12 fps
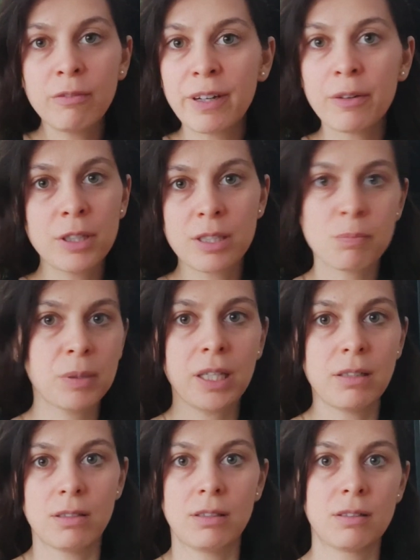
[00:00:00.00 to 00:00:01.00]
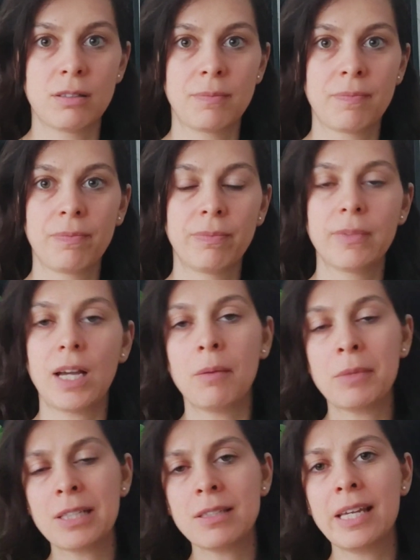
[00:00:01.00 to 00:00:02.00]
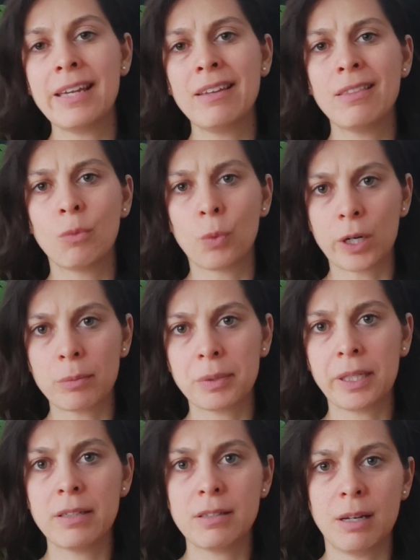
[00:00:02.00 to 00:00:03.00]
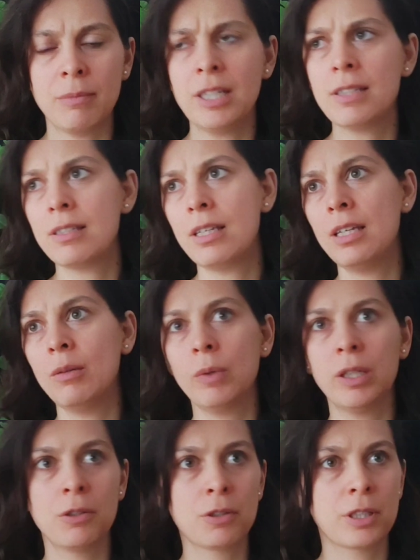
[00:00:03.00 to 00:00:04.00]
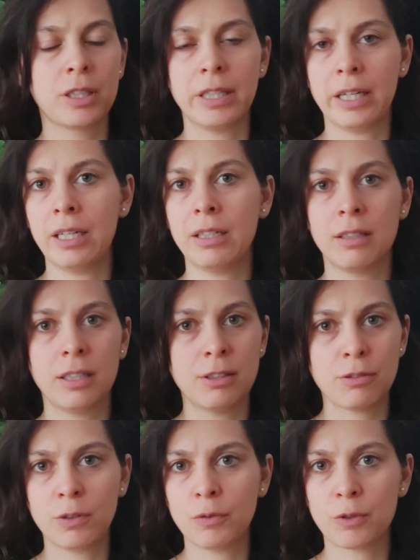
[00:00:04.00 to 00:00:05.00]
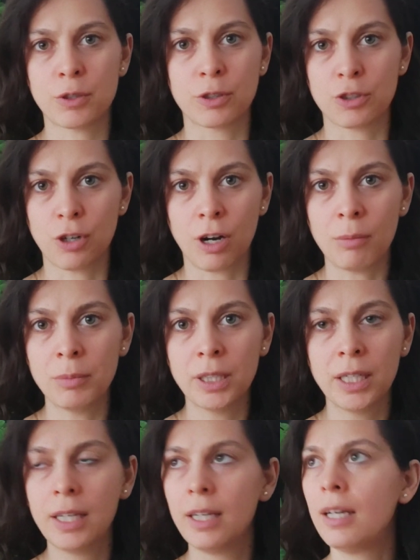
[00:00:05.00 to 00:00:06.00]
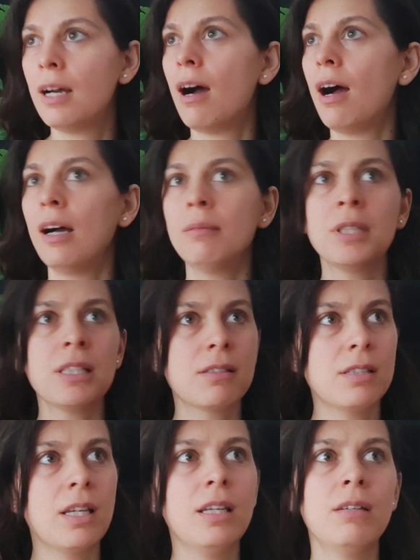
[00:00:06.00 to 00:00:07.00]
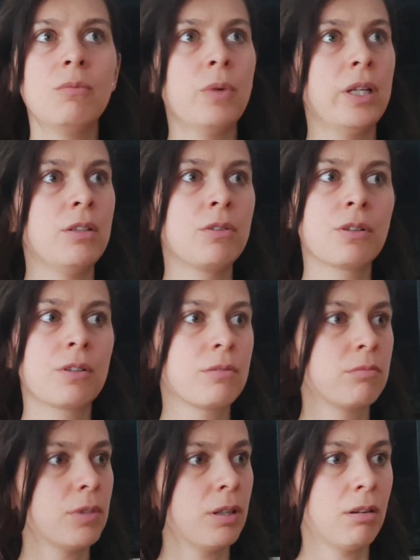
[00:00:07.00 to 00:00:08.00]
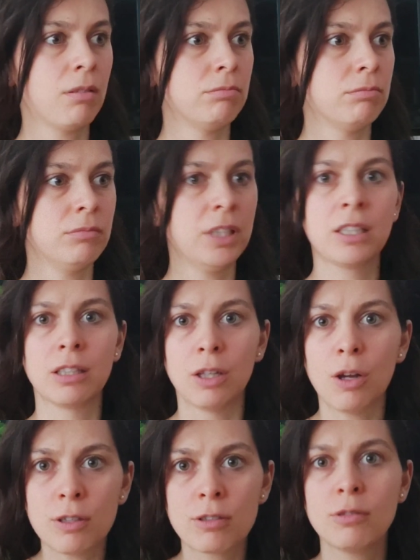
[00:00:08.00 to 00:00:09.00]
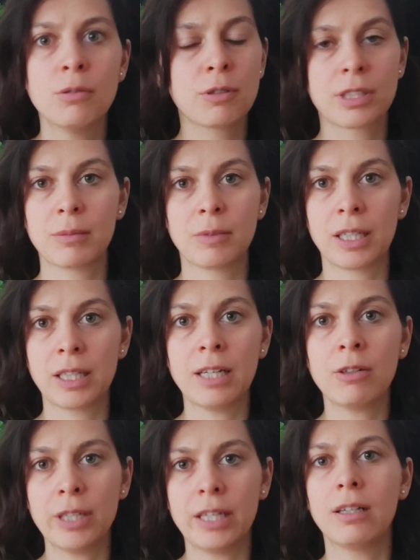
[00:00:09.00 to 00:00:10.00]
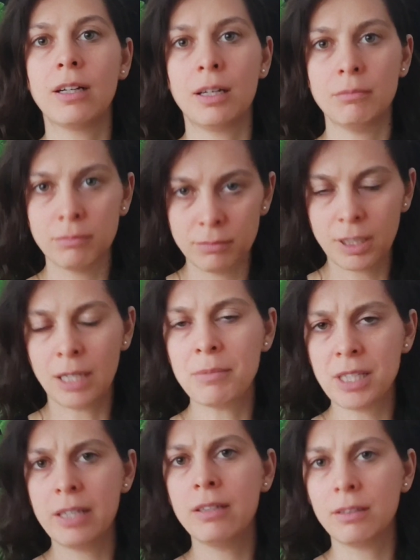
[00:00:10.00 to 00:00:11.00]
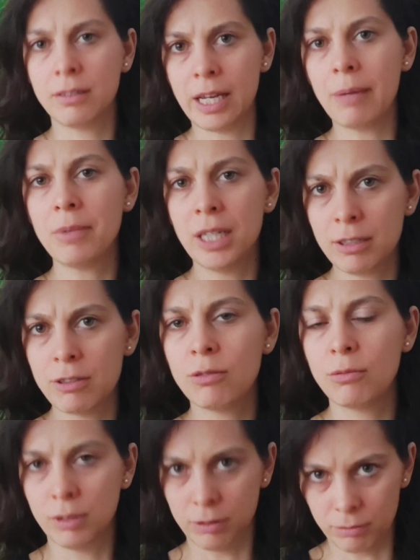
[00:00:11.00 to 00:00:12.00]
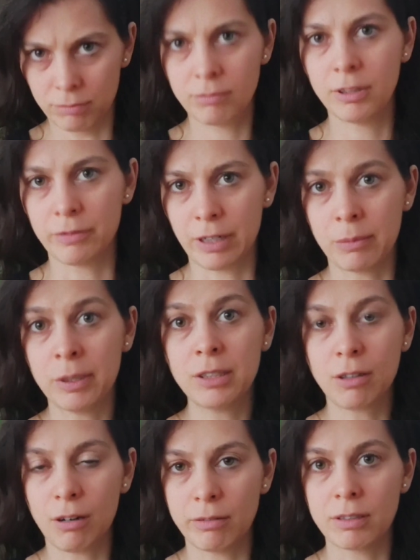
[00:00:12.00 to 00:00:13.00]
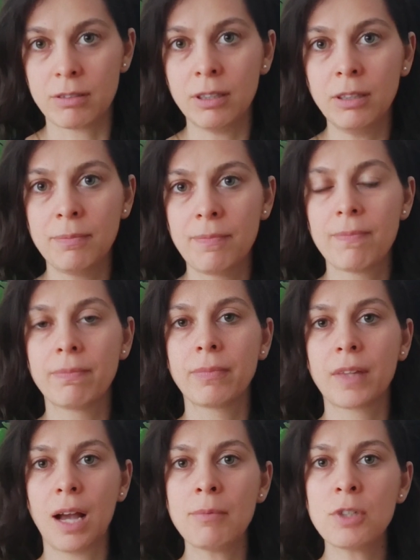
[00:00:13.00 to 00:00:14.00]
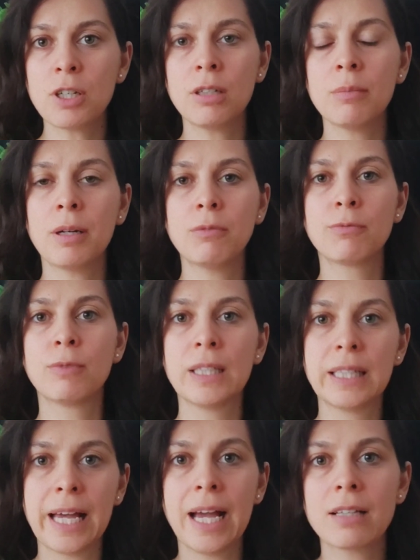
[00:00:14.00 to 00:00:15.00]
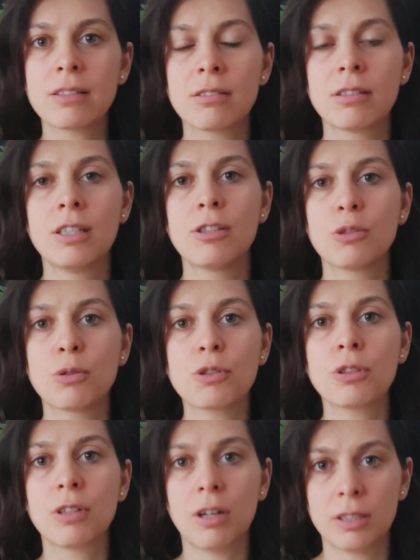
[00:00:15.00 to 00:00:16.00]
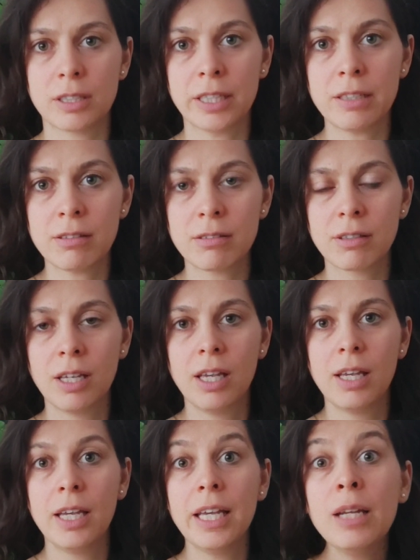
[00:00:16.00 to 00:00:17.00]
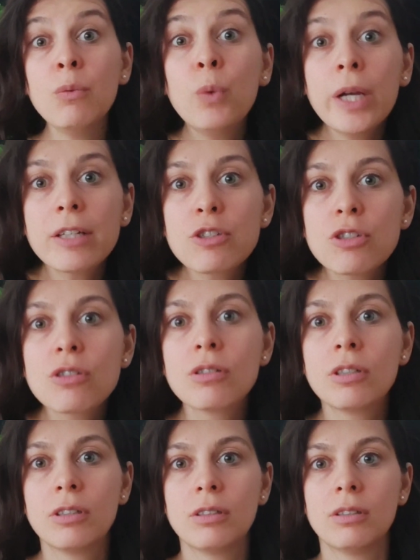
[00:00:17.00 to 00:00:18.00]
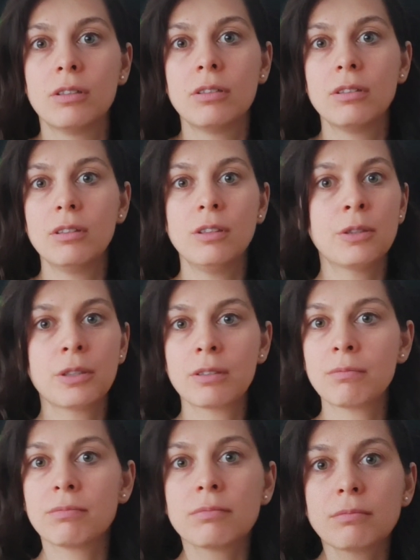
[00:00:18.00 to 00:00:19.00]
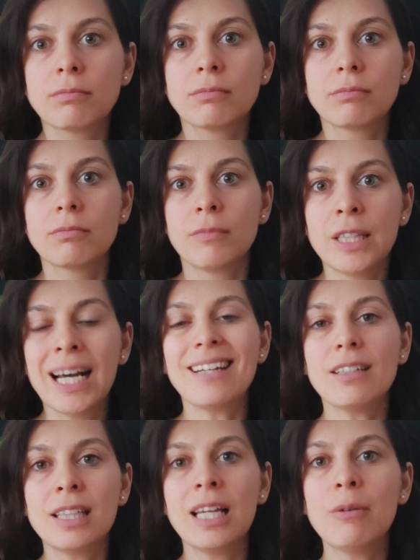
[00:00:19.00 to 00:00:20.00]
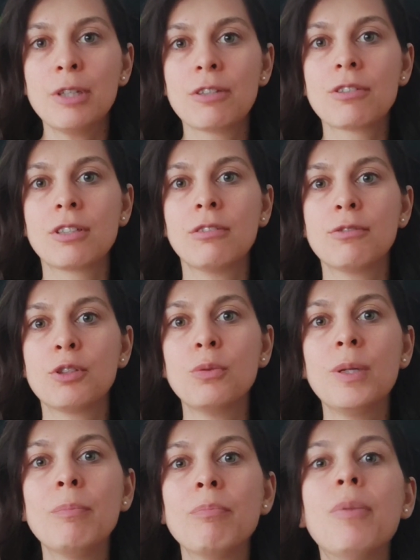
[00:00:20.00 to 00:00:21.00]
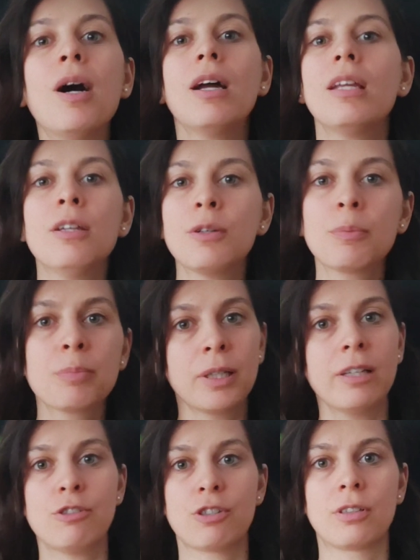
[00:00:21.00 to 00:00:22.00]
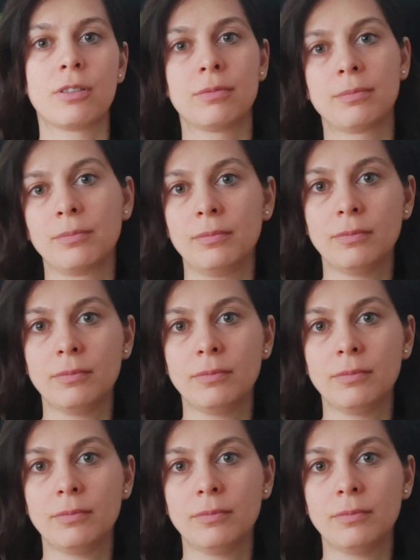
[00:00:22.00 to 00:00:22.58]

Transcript: in various places. I'm not saying in the workplace. I'm not saying when you're getting an interview for a job. I'm not saying when you're in a lawsuit or something like that. Okay, I'm saying adapt that to the environment, obviously. I'm talking about relaxed social contexts in which you're not allowing yourself to embody your pleasure,